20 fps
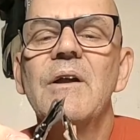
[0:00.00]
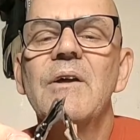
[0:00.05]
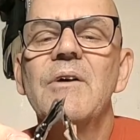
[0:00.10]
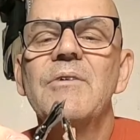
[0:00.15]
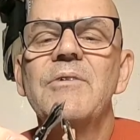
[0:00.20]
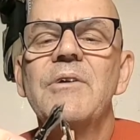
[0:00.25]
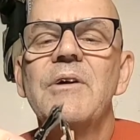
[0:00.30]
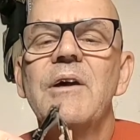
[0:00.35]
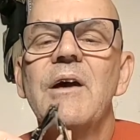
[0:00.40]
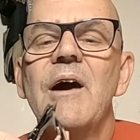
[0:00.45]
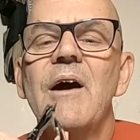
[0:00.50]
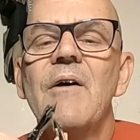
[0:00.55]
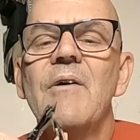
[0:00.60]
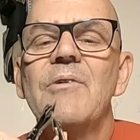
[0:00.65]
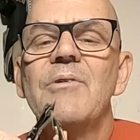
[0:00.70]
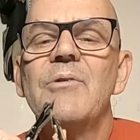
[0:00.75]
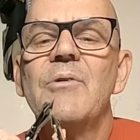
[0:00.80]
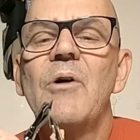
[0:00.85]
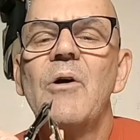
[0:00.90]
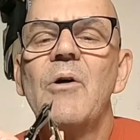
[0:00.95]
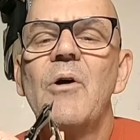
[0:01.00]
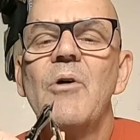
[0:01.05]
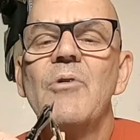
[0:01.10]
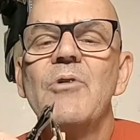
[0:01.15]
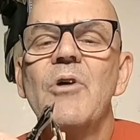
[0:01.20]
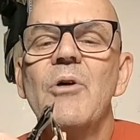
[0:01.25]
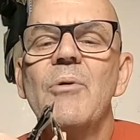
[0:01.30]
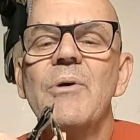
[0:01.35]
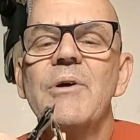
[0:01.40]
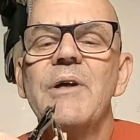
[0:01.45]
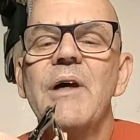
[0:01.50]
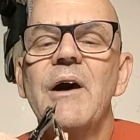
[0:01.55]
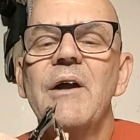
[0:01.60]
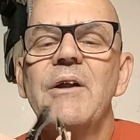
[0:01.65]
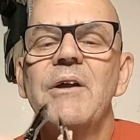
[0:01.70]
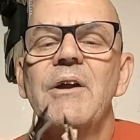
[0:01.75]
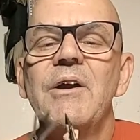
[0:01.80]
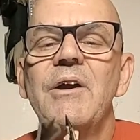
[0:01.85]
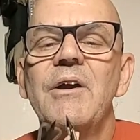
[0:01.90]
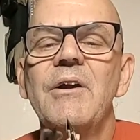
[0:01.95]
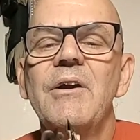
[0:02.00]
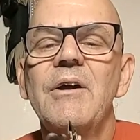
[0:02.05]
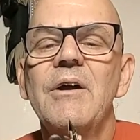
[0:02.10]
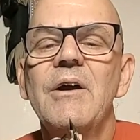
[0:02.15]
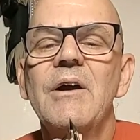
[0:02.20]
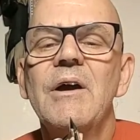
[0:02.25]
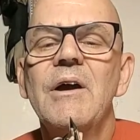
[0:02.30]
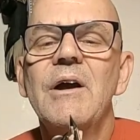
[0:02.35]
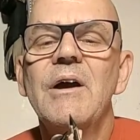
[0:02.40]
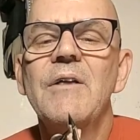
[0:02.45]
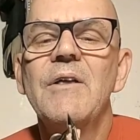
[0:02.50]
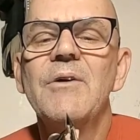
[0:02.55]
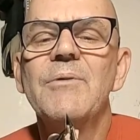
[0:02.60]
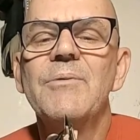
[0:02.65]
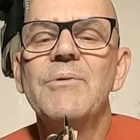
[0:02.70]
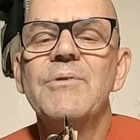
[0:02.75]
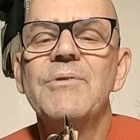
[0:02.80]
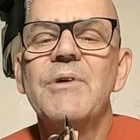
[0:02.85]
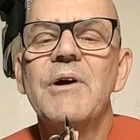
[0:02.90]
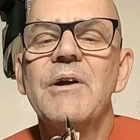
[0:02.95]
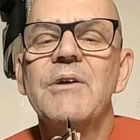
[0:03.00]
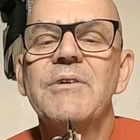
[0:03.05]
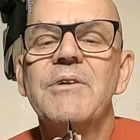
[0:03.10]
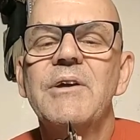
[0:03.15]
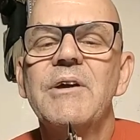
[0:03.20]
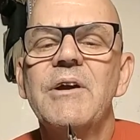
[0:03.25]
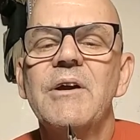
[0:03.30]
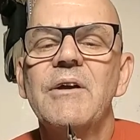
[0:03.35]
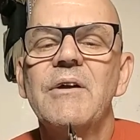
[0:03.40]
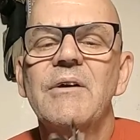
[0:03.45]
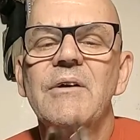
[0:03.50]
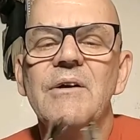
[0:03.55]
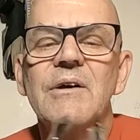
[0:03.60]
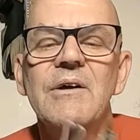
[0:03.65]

You see how it goes all the way down here, and this one starts here.